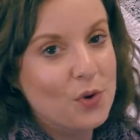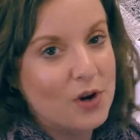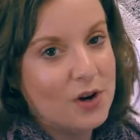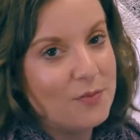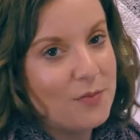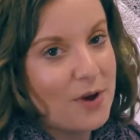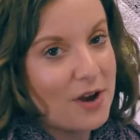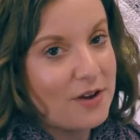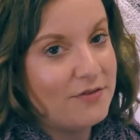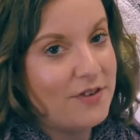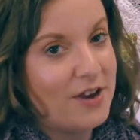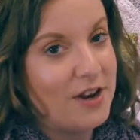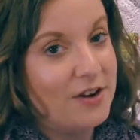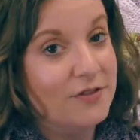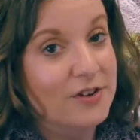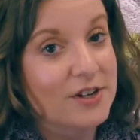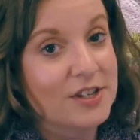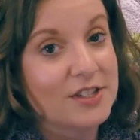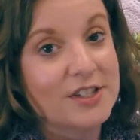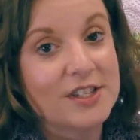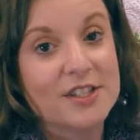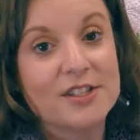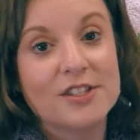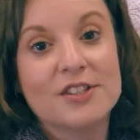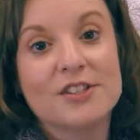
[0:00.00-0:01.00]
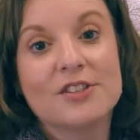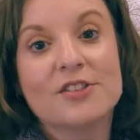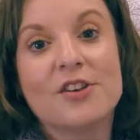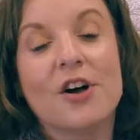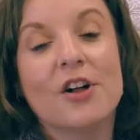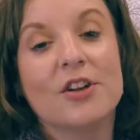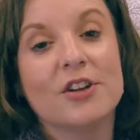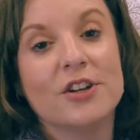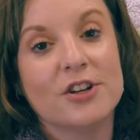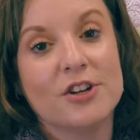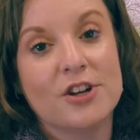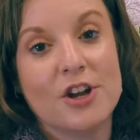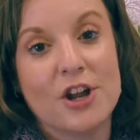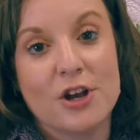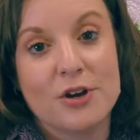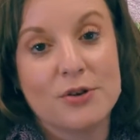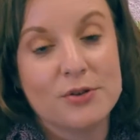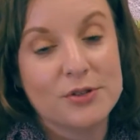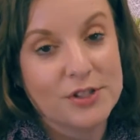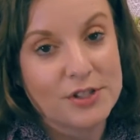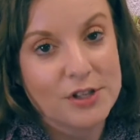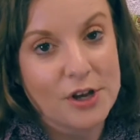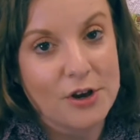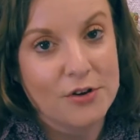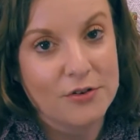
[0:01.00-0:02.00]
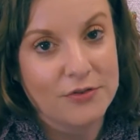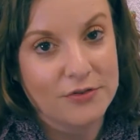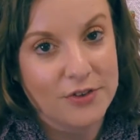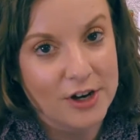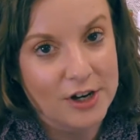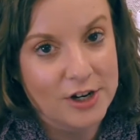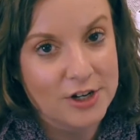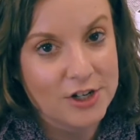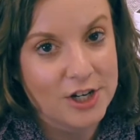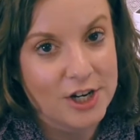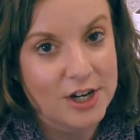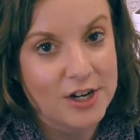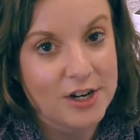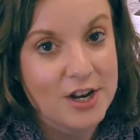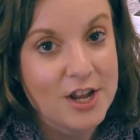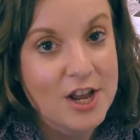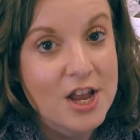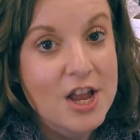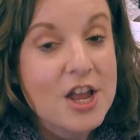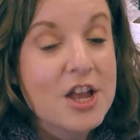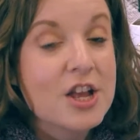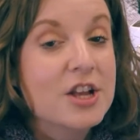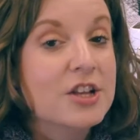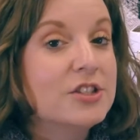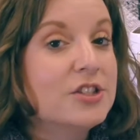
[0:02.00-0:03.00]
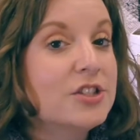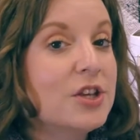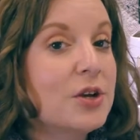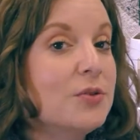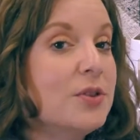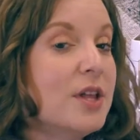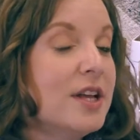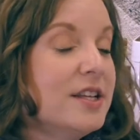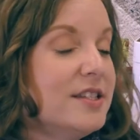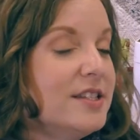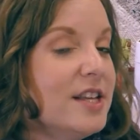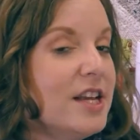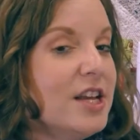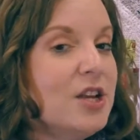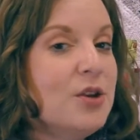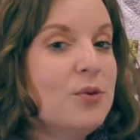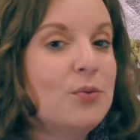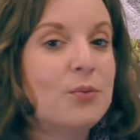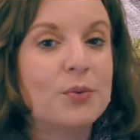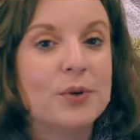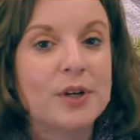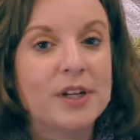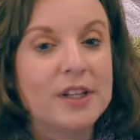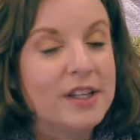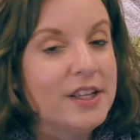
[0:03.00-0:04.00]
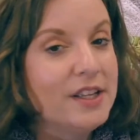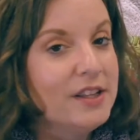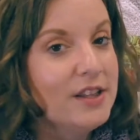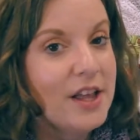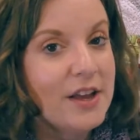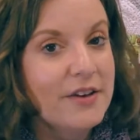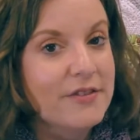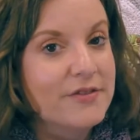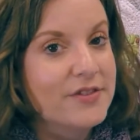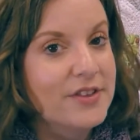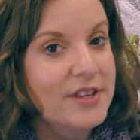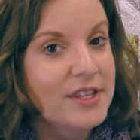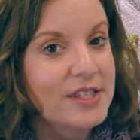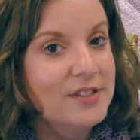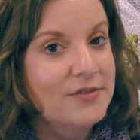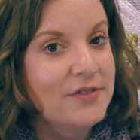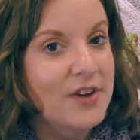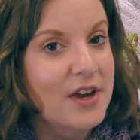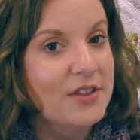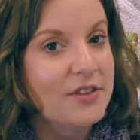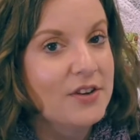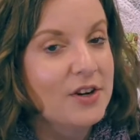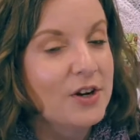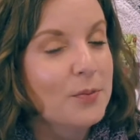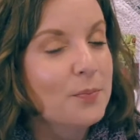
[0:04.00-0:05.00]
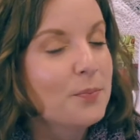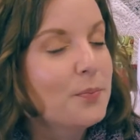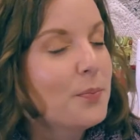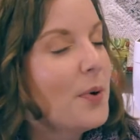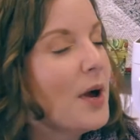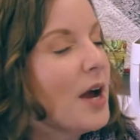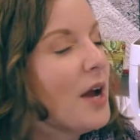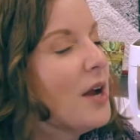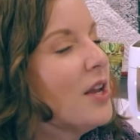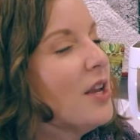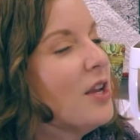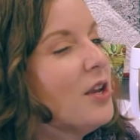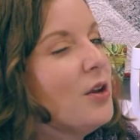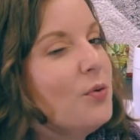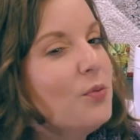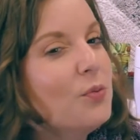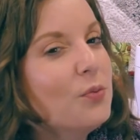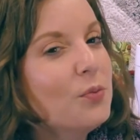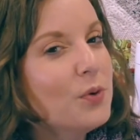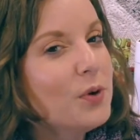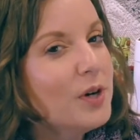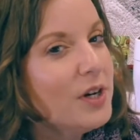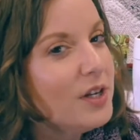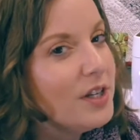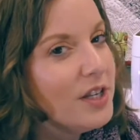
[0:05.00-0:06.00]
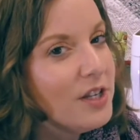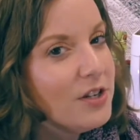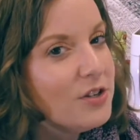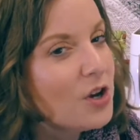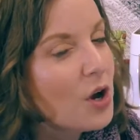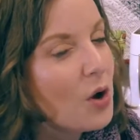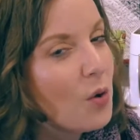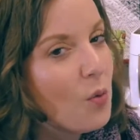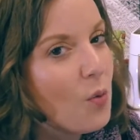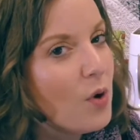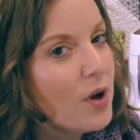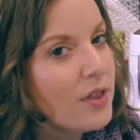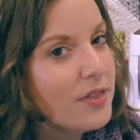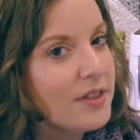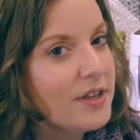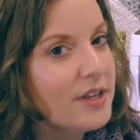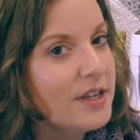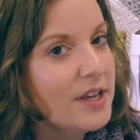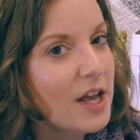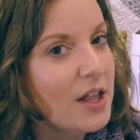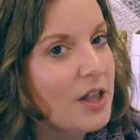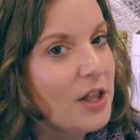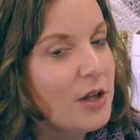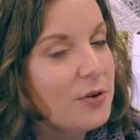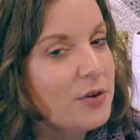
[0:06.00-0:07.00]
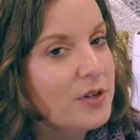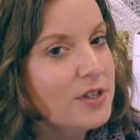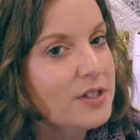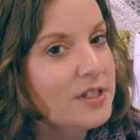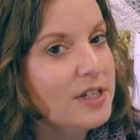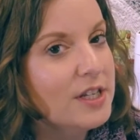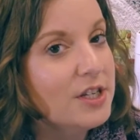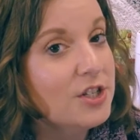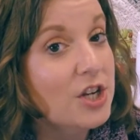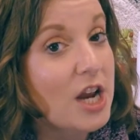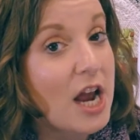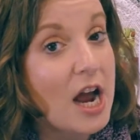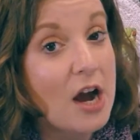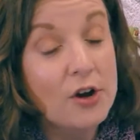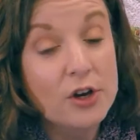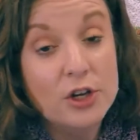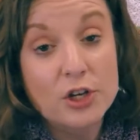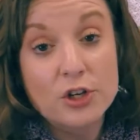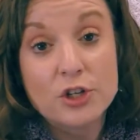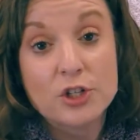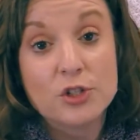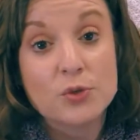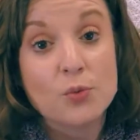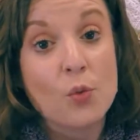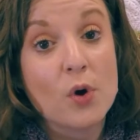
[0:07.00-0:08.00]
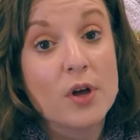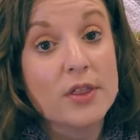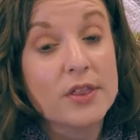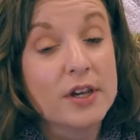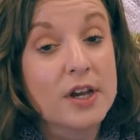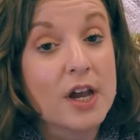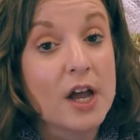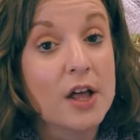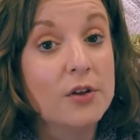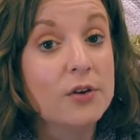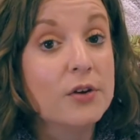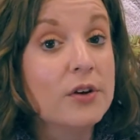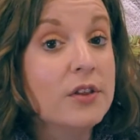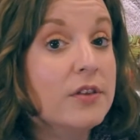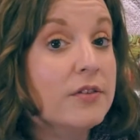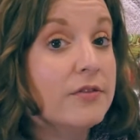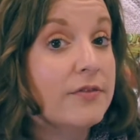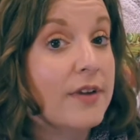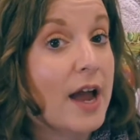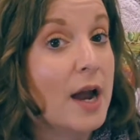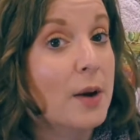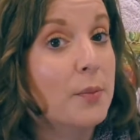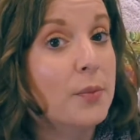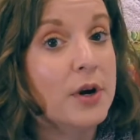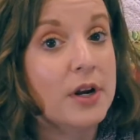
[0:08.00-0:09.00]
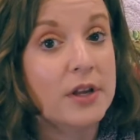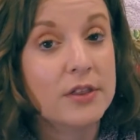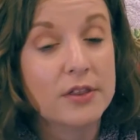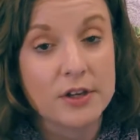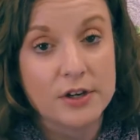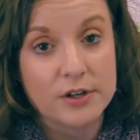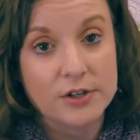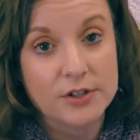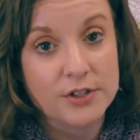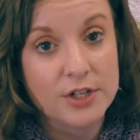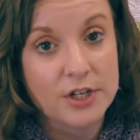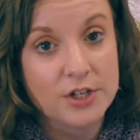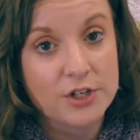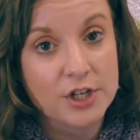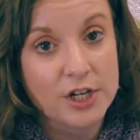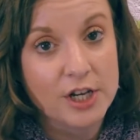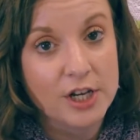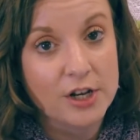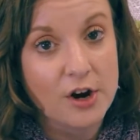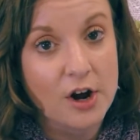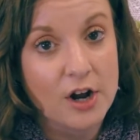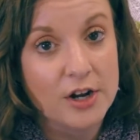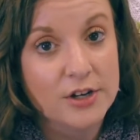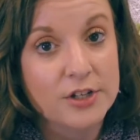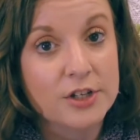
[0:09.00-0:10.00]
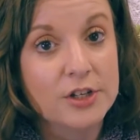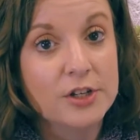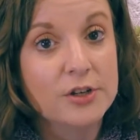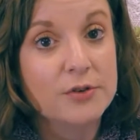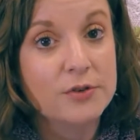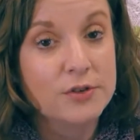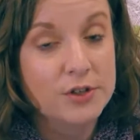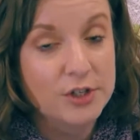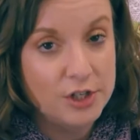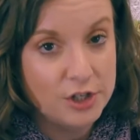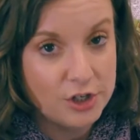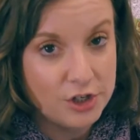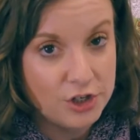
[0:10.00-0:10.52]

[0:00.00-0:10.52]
one of my favorites. This is called a no-sew function. So let's say you really love this feather, but you really don't want the yellow to stitch out. You just want the color of the fabric that you're stitching it onto to